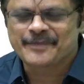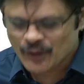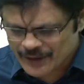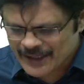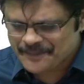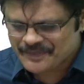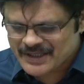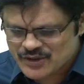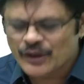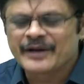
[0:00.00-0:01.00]
Okay.
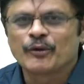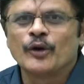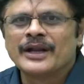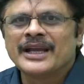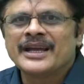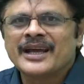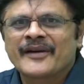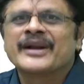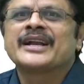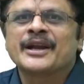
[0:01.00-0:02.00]
So it only
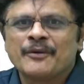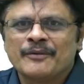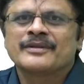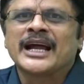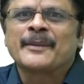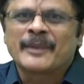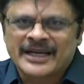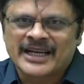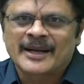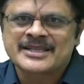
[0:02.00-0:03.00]
retrieve that
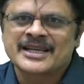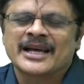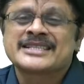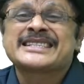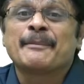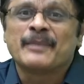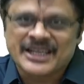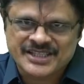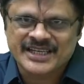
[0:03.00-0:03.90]
particular sub list.